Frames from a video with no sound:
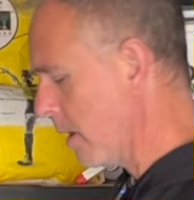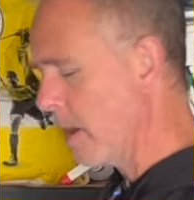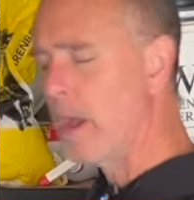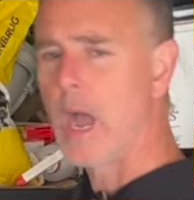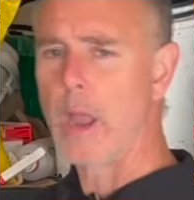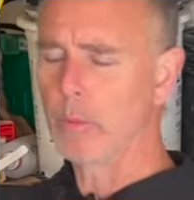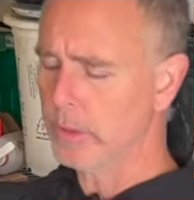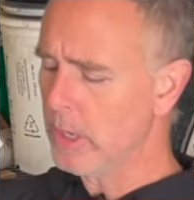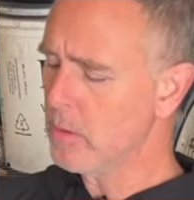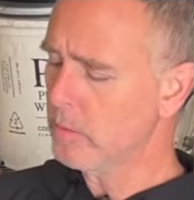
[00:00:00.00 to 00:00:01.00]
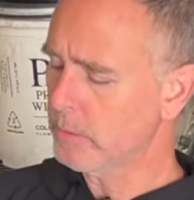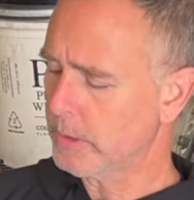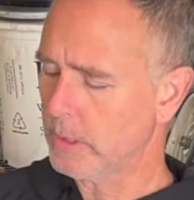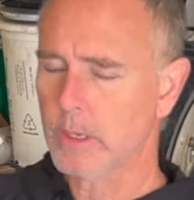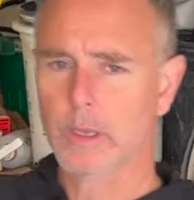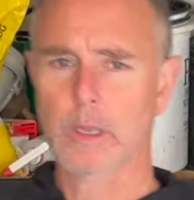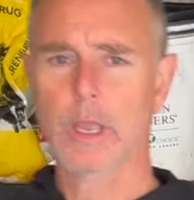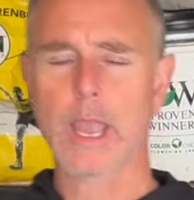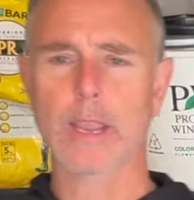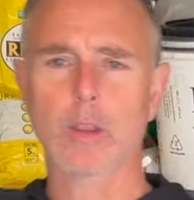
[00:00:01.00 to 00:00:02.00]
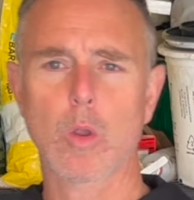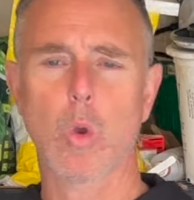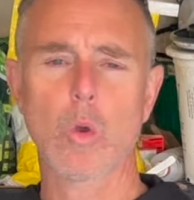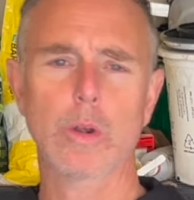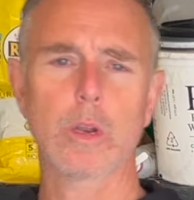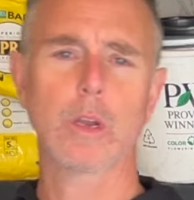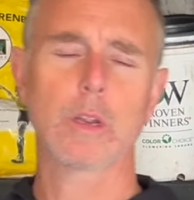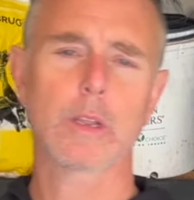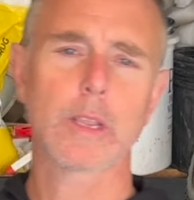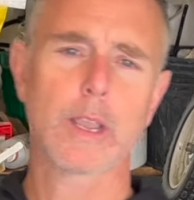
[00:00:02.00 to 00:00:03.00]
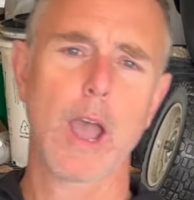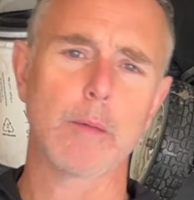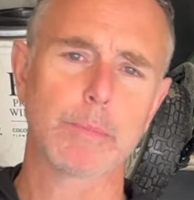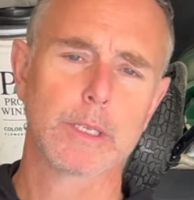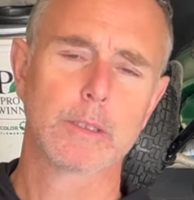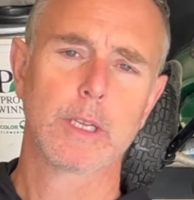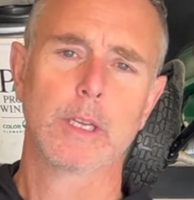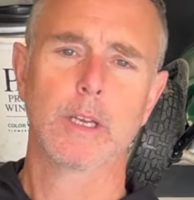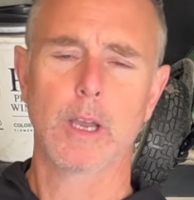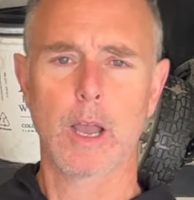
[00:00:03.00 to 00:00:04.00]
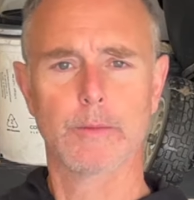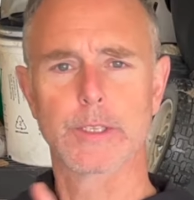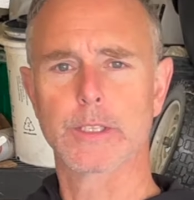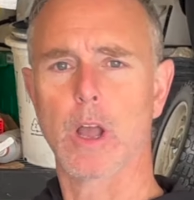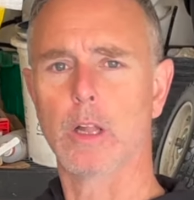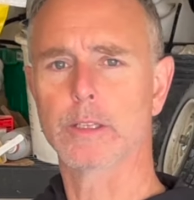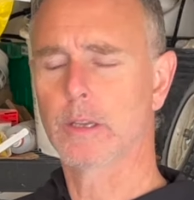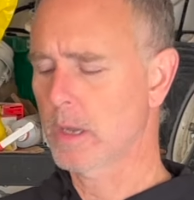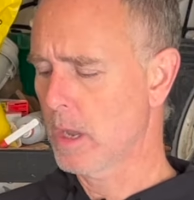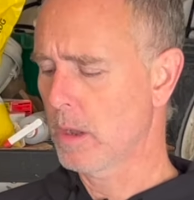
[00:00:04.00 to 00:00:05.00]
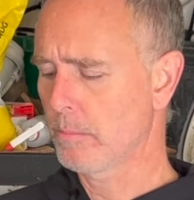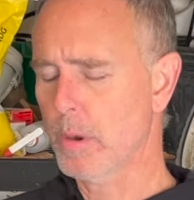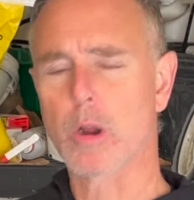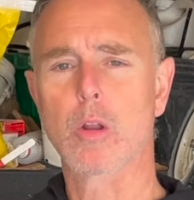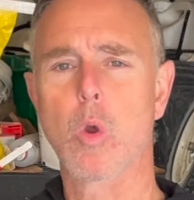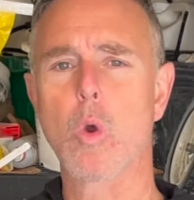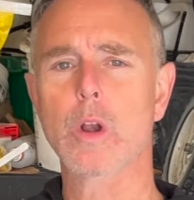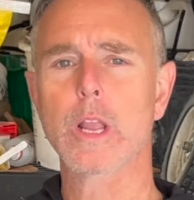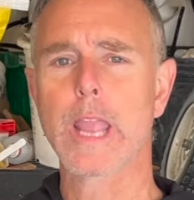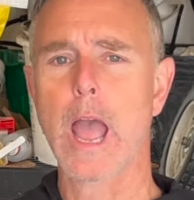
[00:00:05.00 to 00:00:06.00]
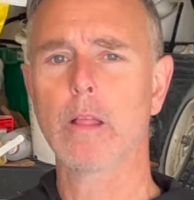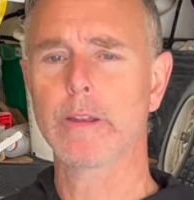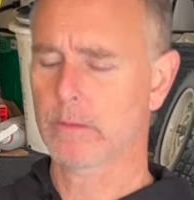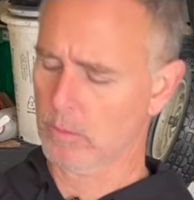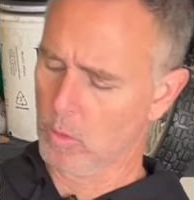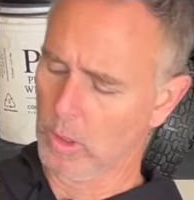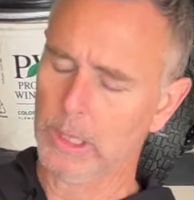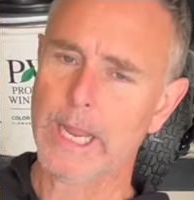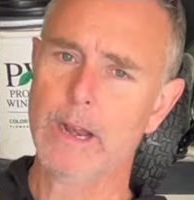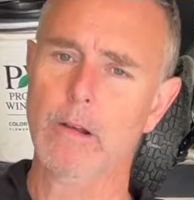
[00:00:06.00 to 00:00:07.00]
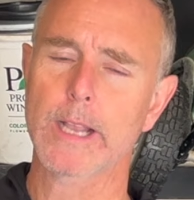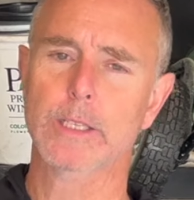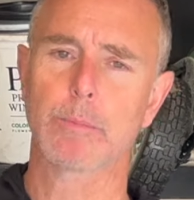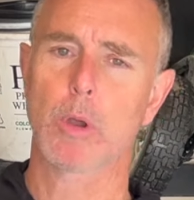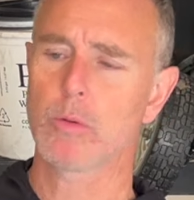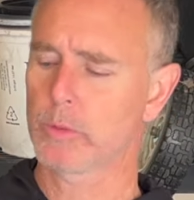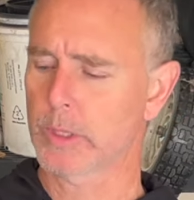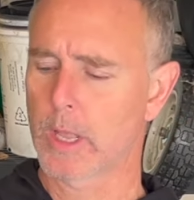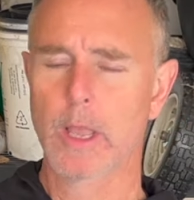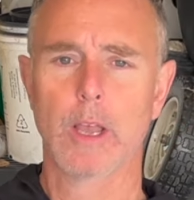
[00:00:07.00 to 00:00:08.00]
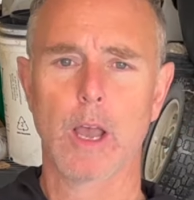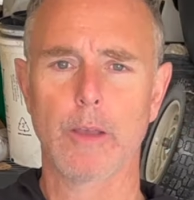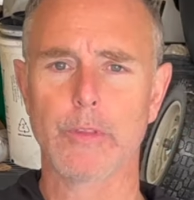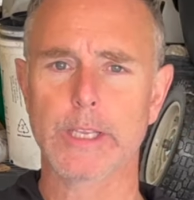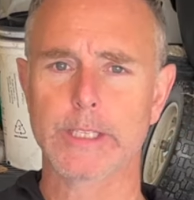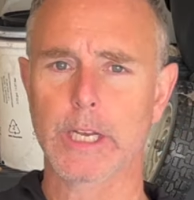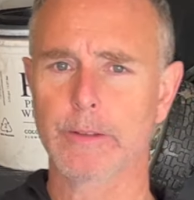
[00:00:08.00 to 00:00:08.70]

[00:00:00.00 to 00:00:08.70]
I will use a 1/4 cup of salt per 1/4 gallon or liter, I suppose, of the acidic